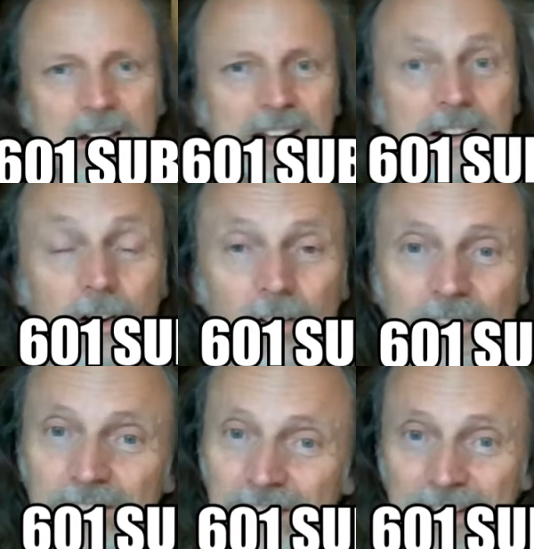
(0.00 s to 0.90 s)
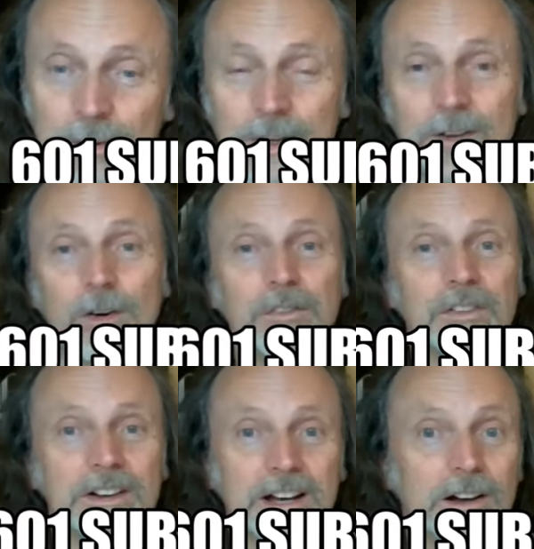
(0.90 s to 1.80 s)
And I can't thank you enough.
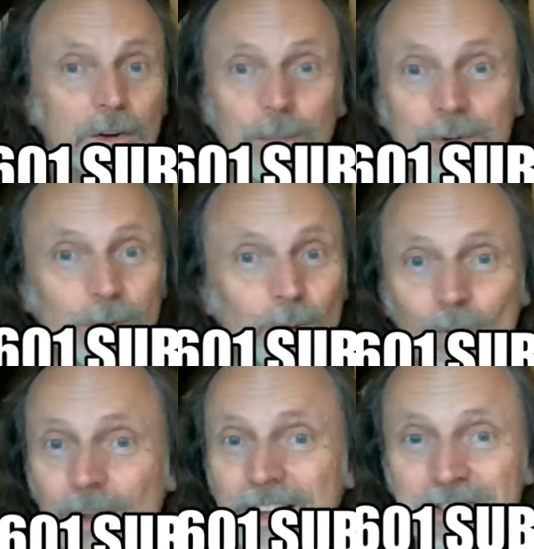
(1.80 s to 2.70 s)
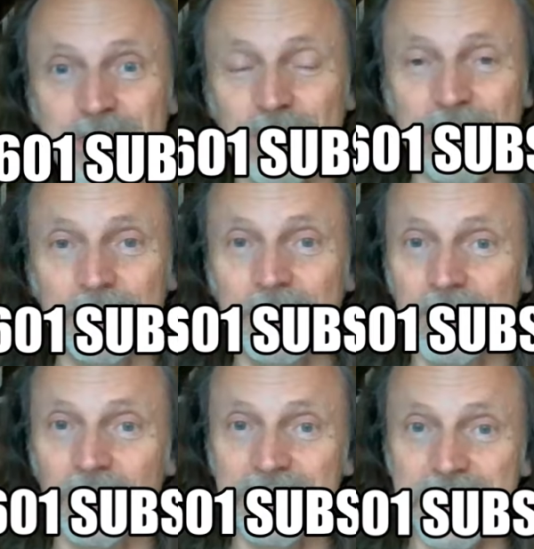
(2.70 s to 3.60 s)
And I hope you're all enjoying the
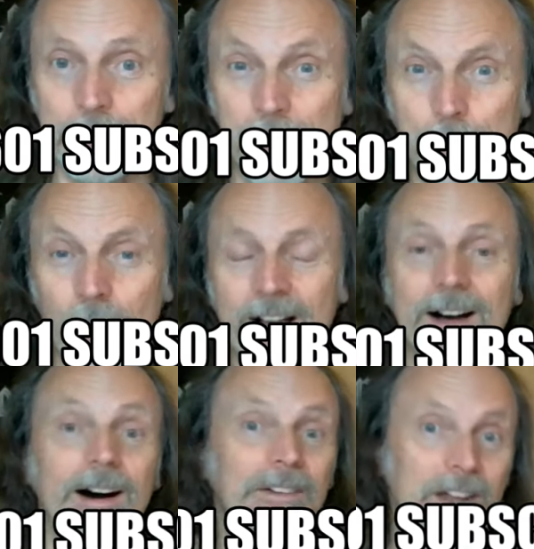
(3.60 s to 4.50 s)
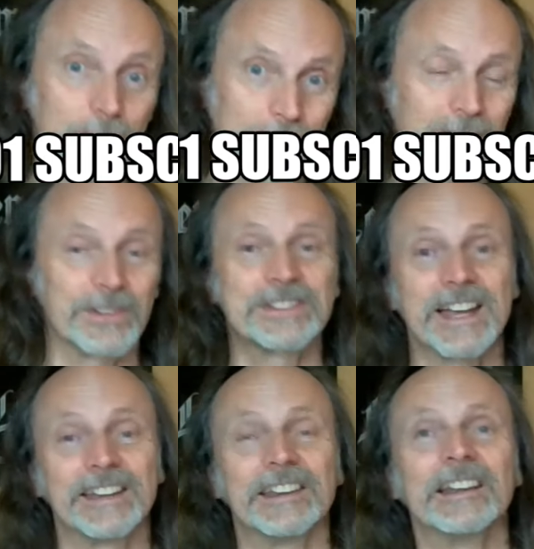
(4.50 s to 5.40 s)
content I put out. I know my
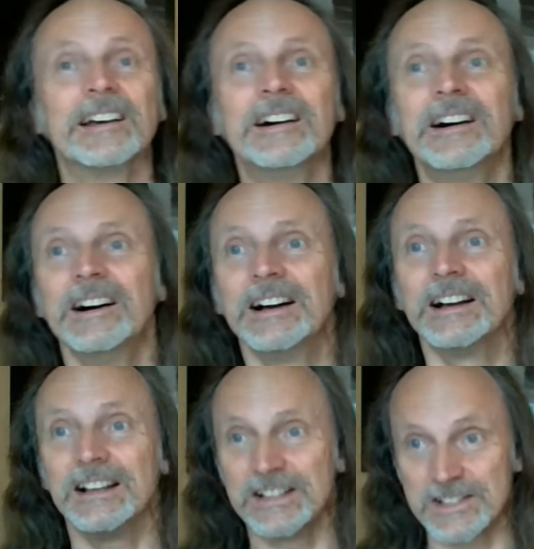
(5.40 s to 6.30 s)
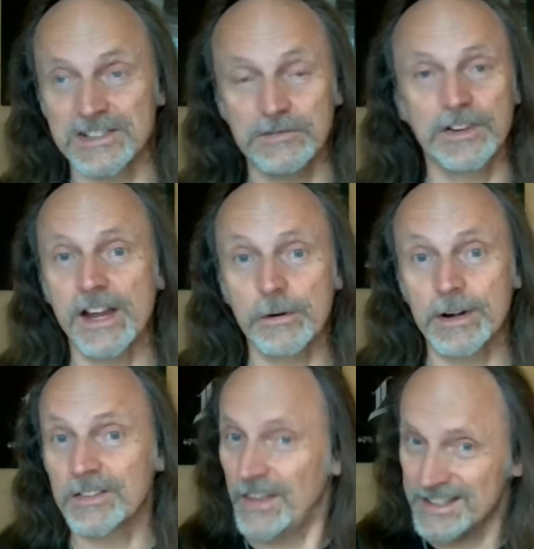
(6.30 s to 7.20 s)
content is
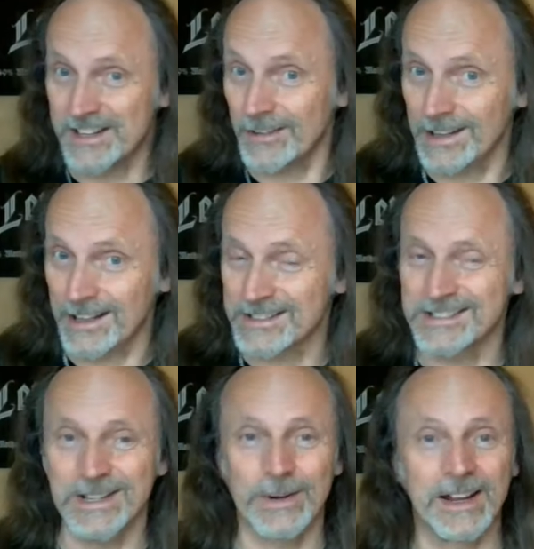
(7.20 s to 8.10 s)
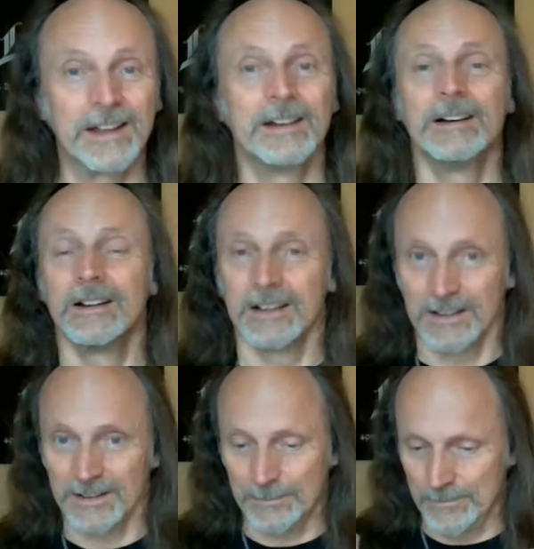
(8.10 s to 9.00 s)
varied. That's how I like to do it.
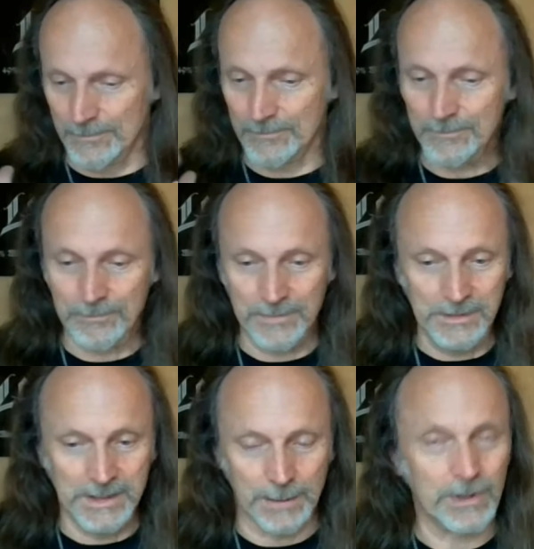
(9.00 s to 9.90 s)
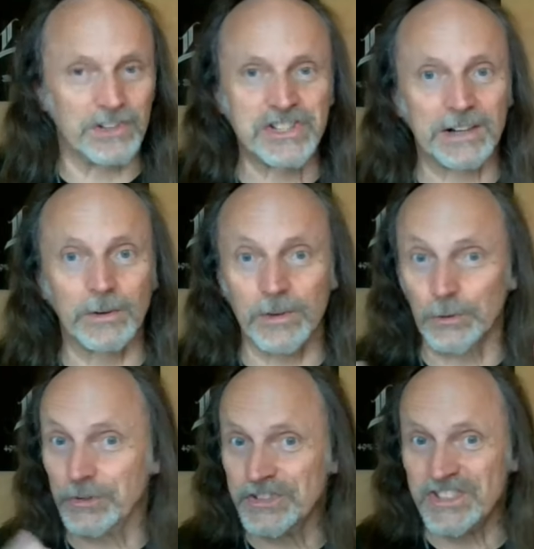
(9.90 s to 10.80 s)
I'm not a channel that
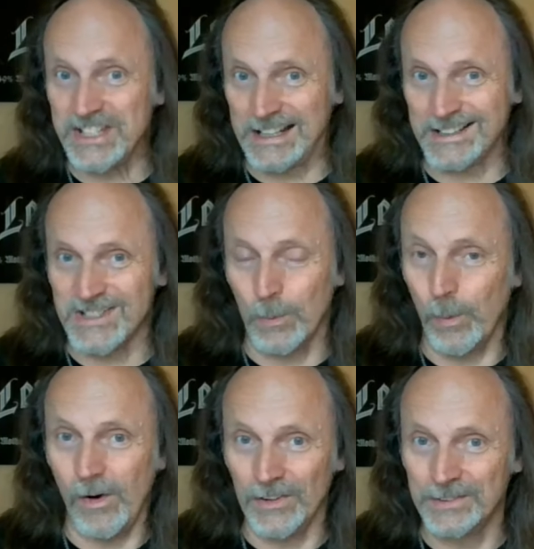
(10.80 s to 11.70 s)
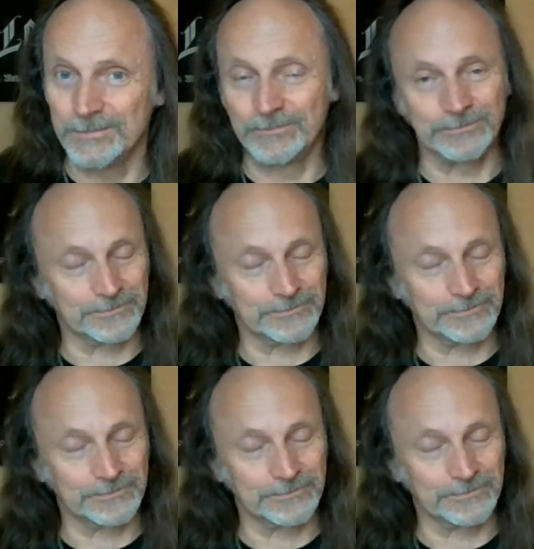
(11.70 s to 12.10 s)
will just stick to one